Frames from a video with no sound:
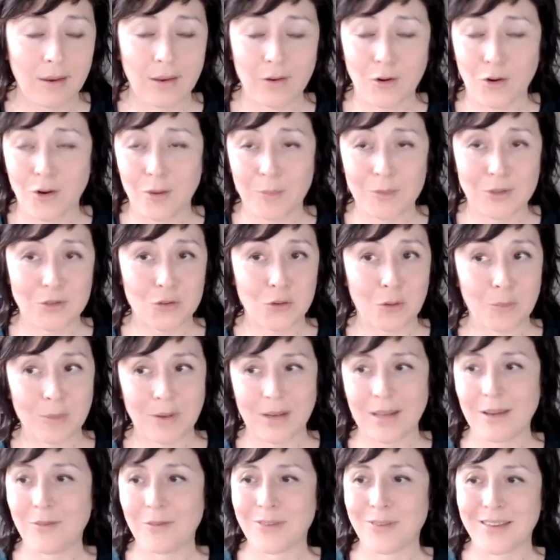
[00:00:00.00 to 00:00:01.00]
you know, I'm a strong
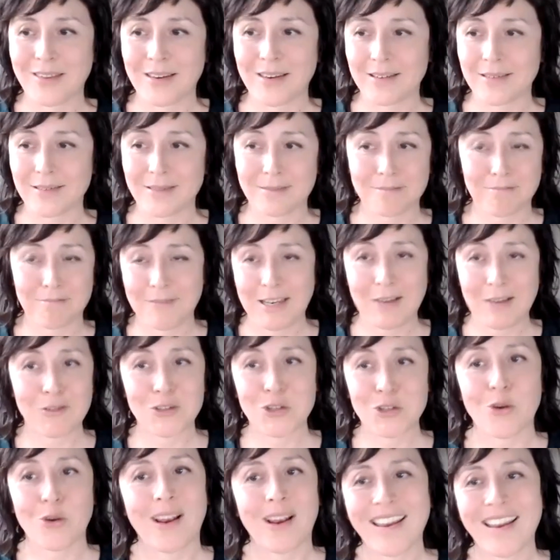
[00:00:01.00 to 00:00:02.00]
believer that it's never
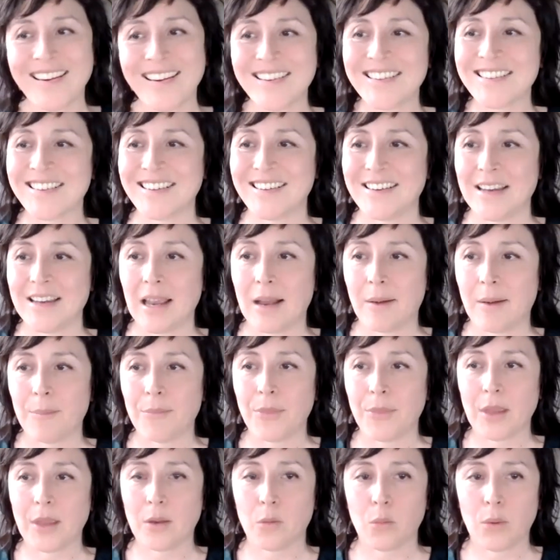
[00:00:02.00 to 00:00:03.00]
too late and
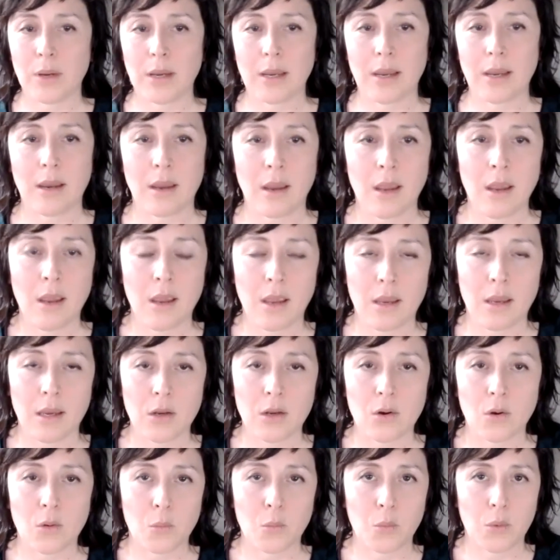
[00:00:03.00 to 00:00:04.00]
um, that we, you
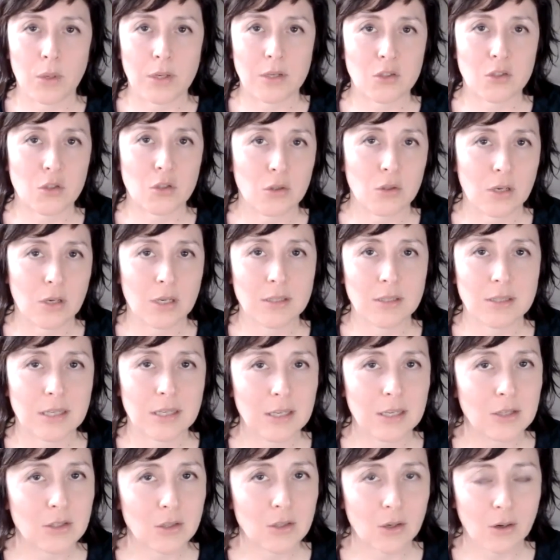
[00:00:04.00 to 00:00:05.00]
know, we should
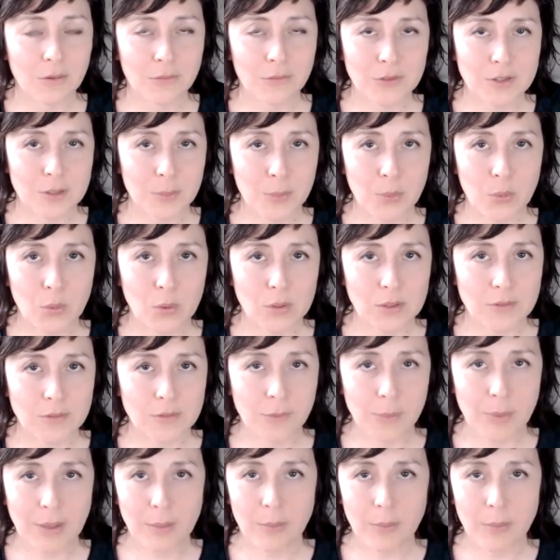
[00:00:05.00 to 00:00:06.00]
continue to offer supports
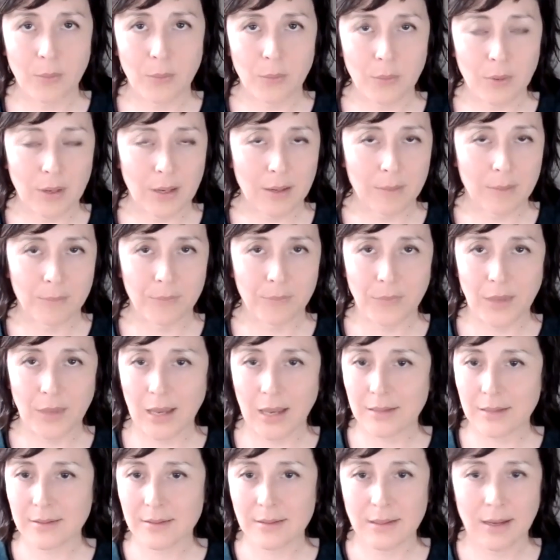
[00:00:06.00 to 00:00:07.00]
for people um,
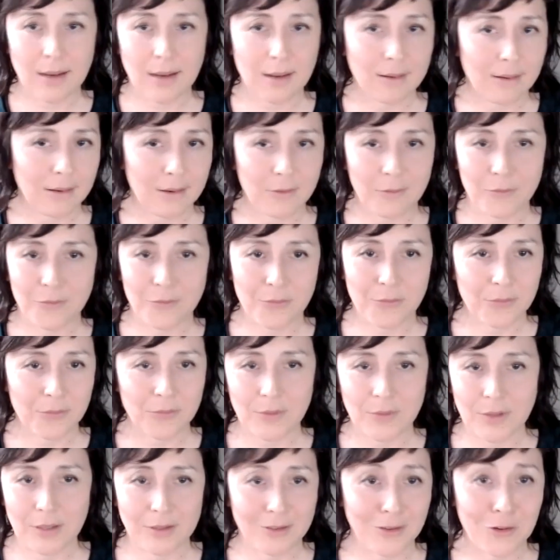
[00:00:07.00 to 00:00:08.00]
as they live
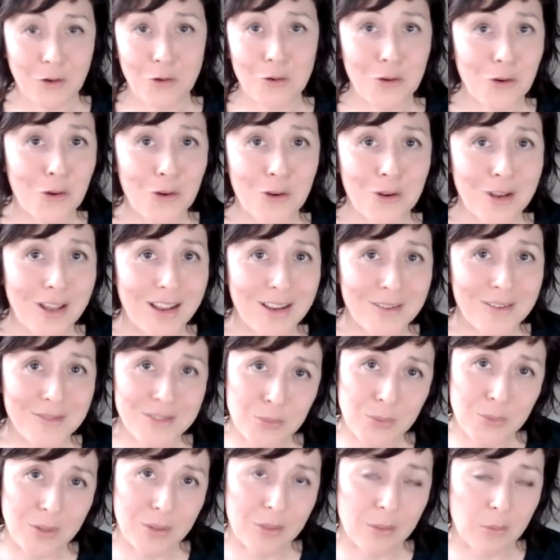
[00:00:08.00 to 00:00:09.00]
um, long
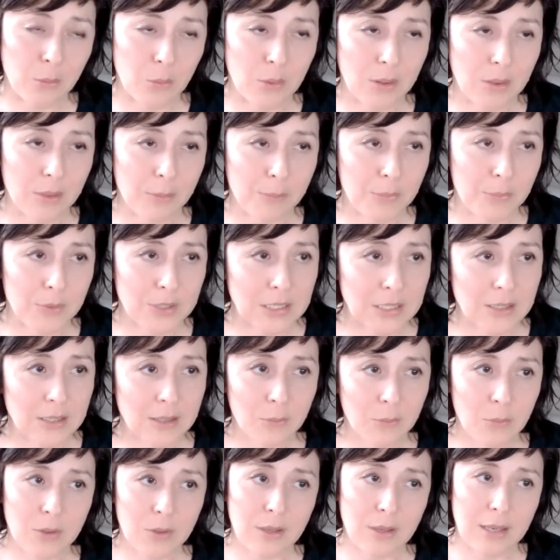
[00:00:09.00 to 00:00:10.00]
lives with with
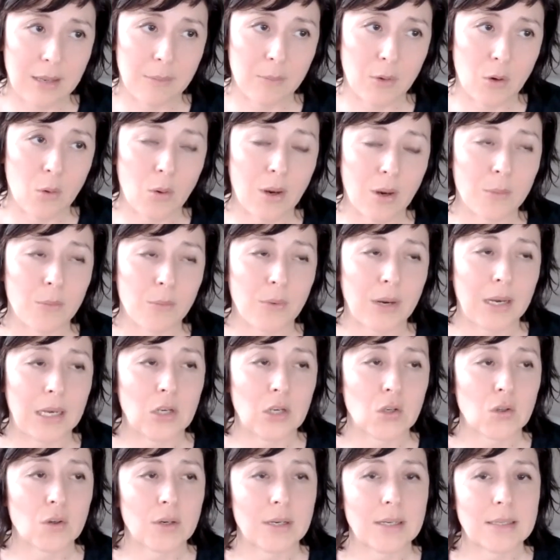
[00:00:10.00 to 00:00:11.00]
potentially with um, acquired brain
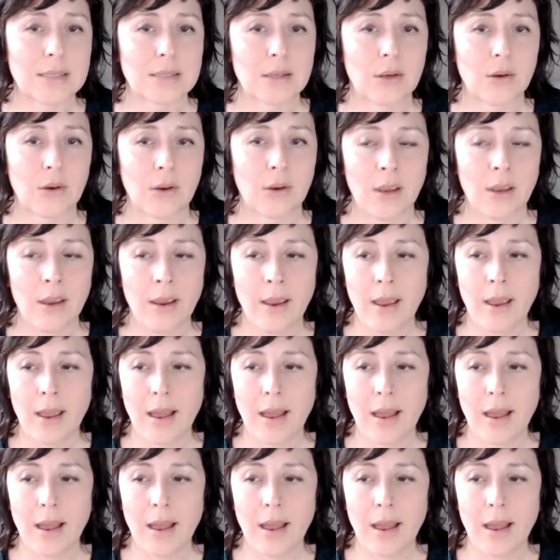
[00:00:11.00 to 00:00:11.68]
injury. So